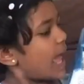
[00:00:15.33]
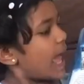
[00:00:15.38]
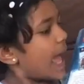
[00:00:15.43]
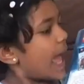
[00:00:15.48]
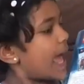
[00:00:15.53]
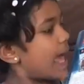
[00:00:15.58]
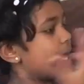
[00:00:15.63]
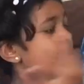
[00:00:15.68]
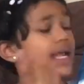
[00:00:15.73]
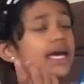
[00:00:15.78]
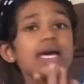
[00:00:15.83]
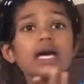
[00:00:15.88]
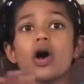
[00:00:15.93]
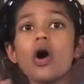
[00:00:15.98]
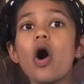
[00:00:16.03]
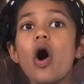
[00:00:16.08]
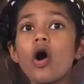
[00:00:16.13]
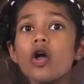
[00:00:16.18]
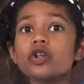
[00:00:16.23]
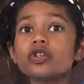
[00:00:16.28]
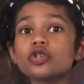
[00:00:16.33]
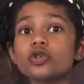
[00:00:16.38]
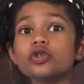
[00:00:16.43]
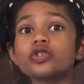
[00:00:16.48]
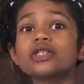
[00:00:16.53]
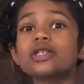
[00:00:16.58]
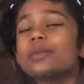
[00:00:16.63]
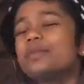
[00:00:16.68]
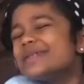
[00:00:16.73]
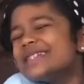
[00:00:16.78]
and also
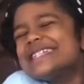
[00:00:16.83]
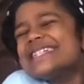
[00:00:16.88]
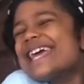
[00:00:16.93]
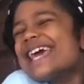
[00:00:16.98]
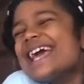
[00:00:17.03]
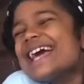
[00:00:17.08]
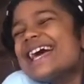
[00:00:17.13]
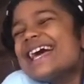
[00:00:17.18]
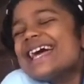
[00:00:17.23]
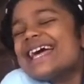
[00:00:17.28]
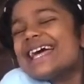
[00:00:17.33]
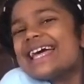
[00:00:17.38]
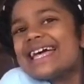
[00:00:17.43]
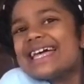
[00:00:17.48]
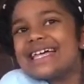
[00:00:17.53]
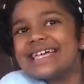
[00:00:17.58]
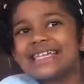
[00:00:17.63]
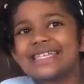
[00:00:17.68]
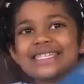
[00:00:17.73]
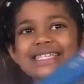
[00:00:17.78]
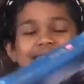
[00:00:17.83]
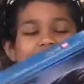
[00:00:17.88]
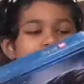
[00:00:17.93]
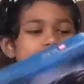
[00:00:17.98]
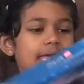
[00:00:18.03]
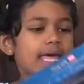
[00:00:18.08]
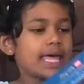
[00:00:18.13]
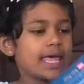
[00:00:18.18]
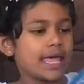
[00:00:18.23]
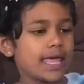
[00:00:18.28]
some stickers
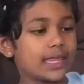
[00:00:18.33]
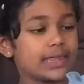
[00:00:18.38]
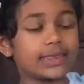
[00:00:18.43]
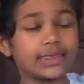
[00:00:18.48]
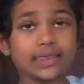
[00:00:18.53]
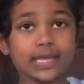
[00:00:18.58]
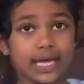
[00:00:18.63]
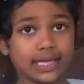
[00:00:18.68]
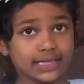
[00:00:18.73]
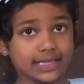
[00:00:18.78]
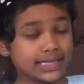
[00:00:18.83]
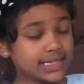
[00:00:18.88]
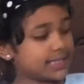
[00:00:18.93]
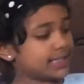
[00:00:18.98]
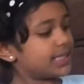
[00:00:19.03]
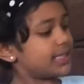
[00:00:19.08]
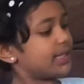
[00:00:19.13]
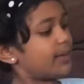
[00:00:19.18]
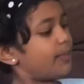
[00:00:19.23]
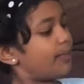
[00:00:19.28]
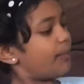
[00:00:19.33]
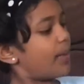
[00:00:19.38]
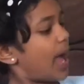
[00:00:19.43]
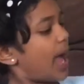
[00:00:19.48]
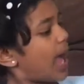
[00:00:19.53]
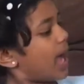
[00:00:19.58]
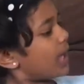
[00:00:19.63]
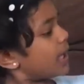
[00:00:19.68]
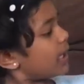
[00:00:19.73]
that says at the back